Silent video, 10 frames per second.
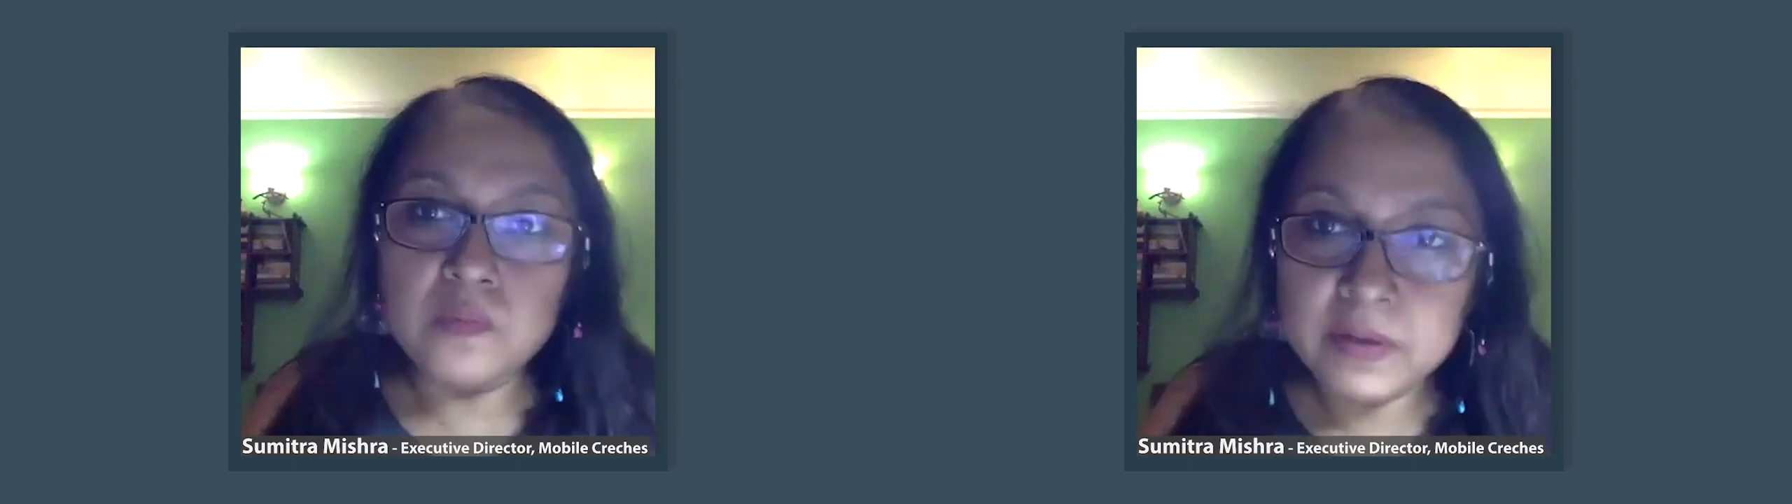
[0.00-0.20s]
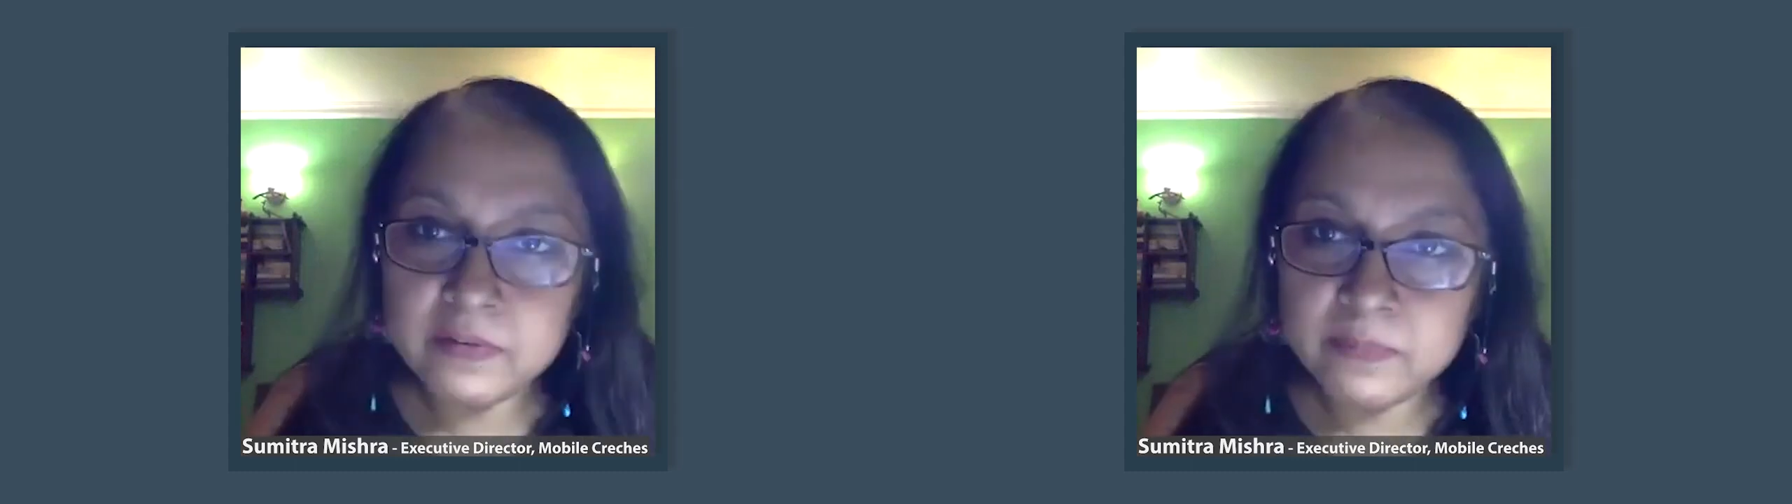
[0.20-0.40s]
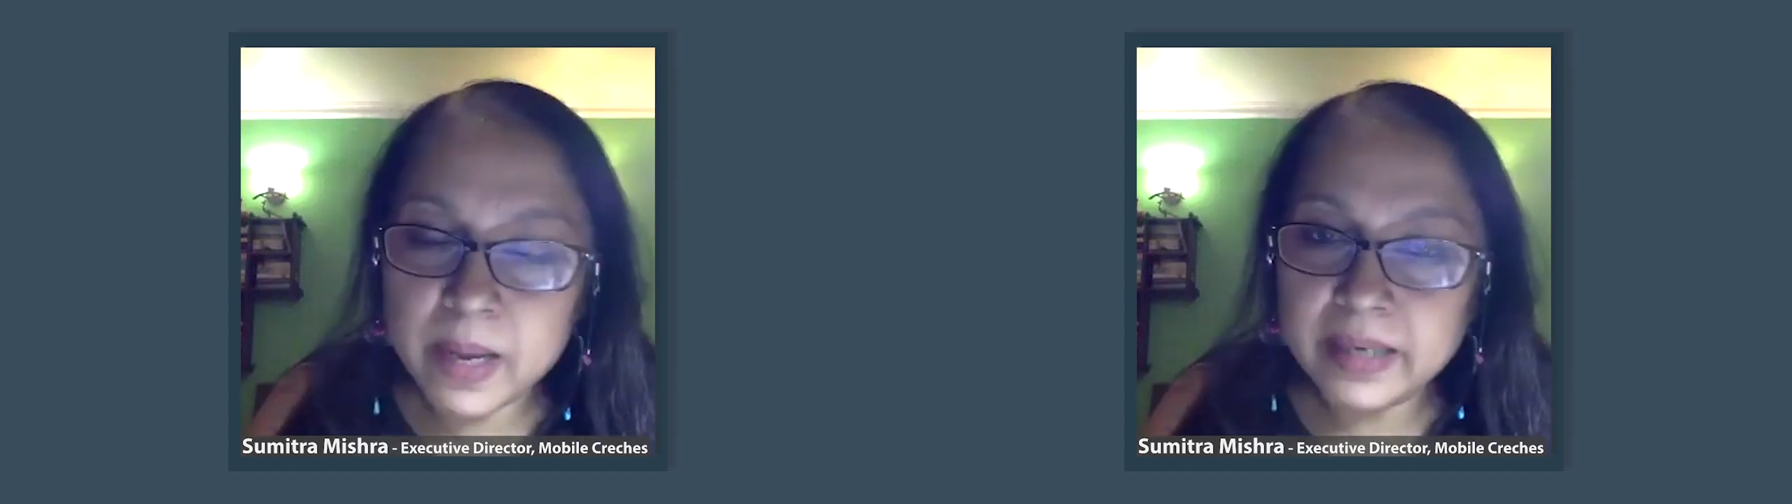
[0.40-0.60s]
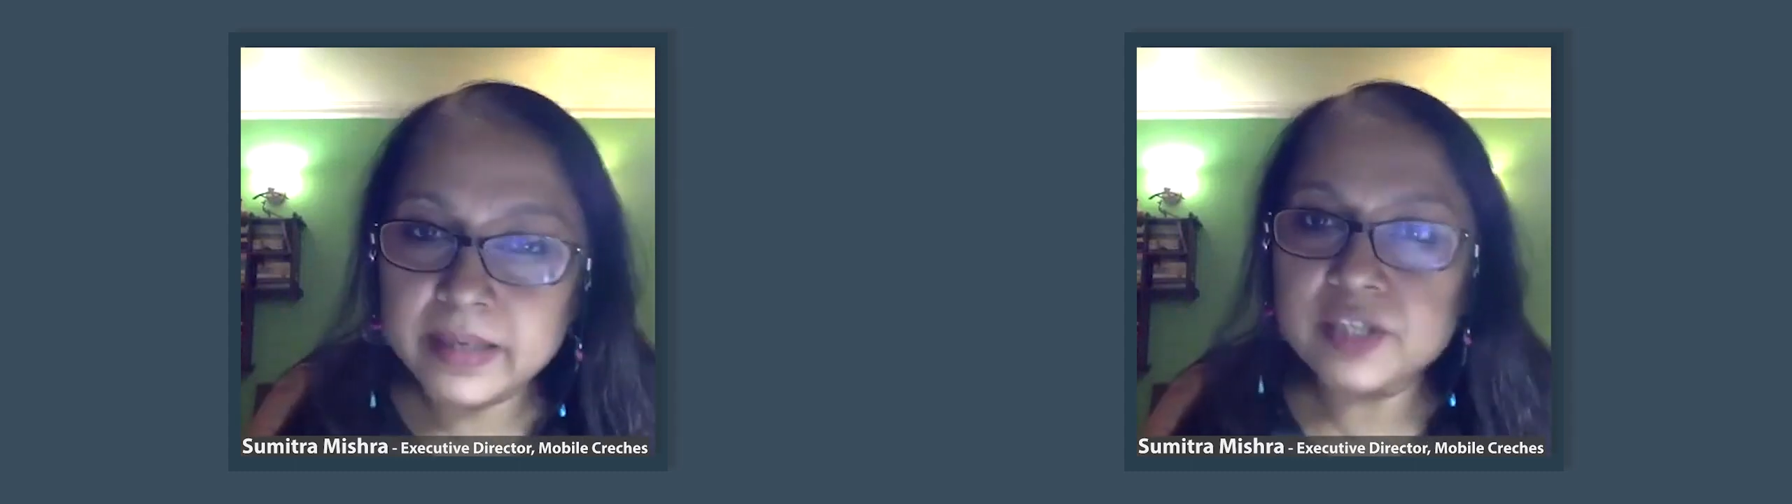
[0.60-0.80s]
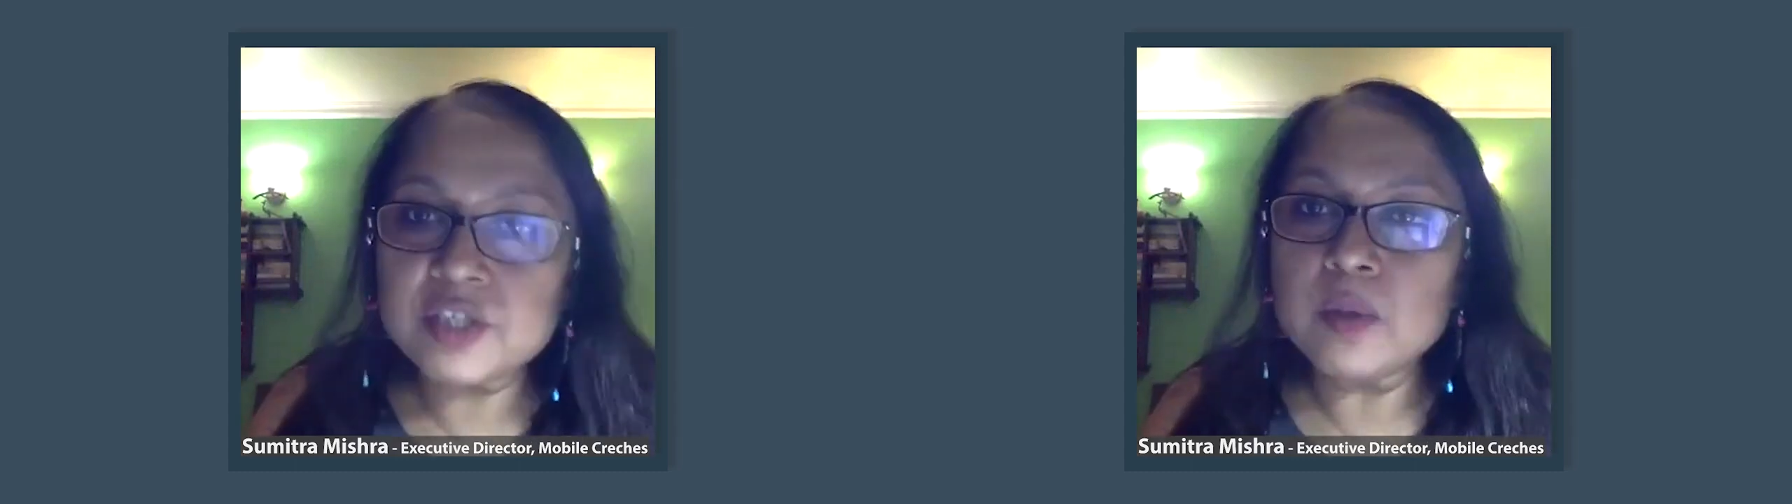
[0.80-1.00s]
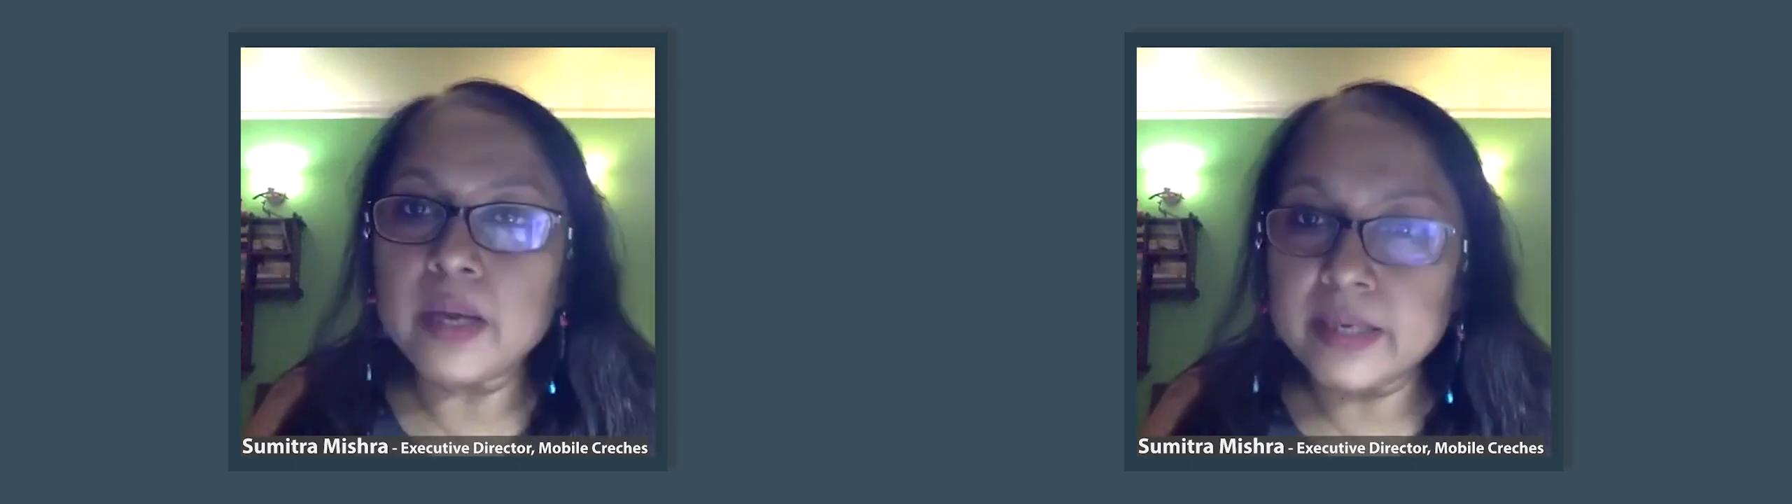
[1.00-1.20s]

we've managed to